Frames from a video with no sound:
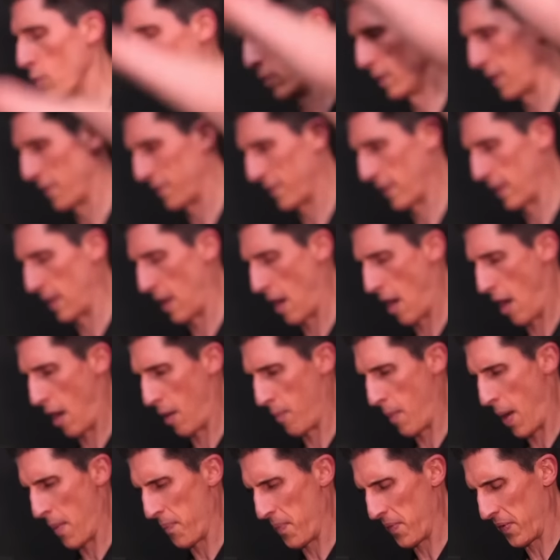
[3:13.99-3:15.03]
lift the
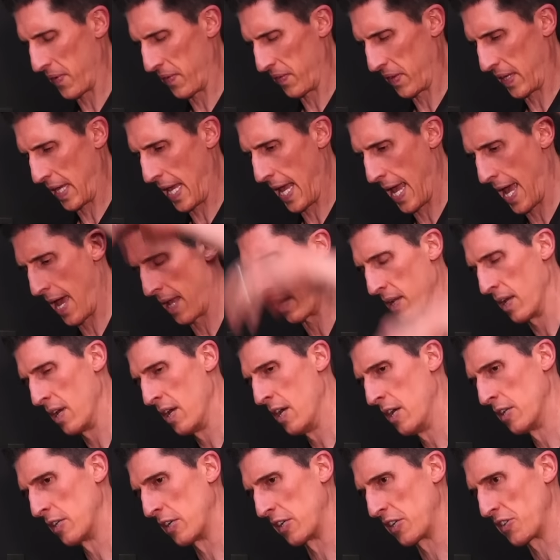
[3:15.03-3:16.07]
arm up if you can
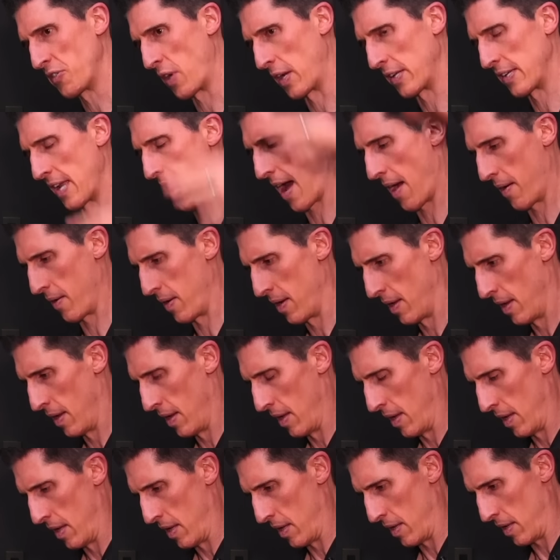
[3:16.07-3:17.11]
to stretch out
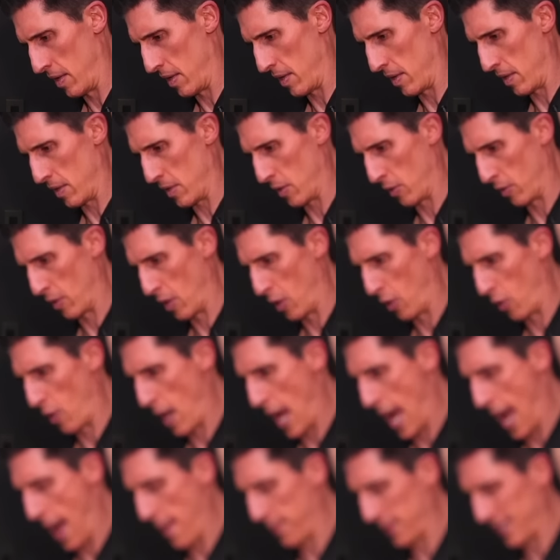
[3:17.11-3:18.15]
your lower
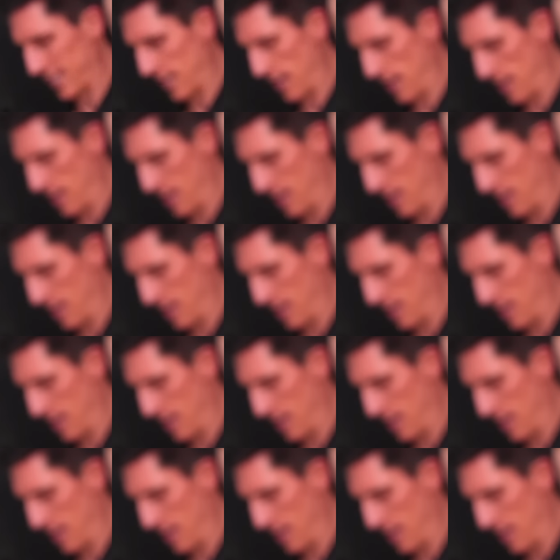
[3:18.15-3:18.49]
abs.